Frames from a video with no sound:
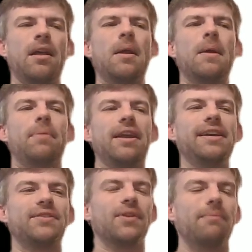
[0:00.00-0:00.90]
Please
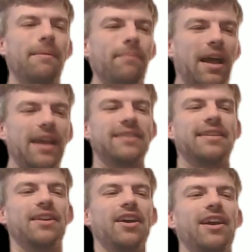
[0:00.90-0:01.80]
remember it's in
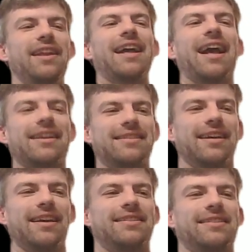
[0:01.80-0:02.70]
early
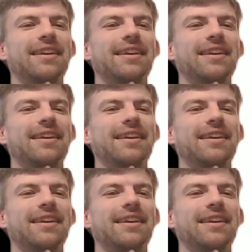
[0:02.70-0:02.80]
access,